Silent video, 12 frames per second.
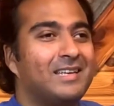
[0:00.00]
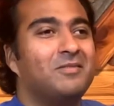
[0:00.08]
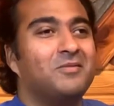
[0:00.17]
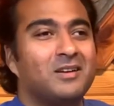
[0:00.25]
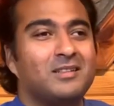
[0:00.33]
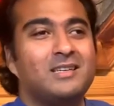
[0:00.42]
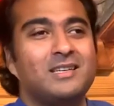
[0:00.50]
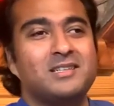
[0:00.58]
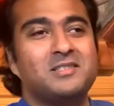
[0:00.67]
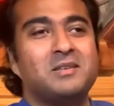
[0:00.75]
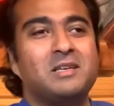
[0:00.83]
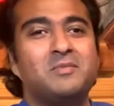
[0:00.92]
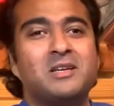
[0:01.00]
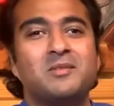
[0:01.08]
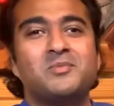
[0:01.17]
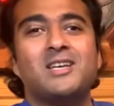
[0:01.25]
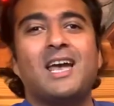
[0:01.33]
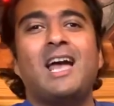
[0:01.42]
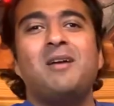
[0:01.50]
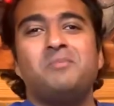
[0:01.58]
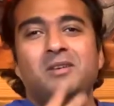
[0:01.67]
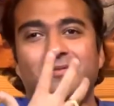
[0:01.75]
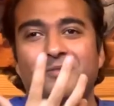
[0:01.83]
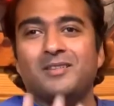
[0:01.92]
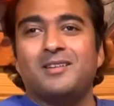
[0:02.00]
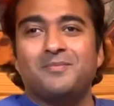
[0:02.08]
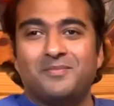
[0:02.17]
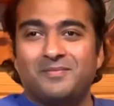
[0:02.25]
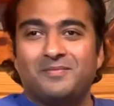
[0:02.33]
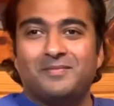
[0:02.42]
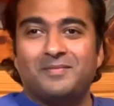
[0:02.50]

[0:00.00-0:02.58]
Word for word: He really is, he becomes happy for them.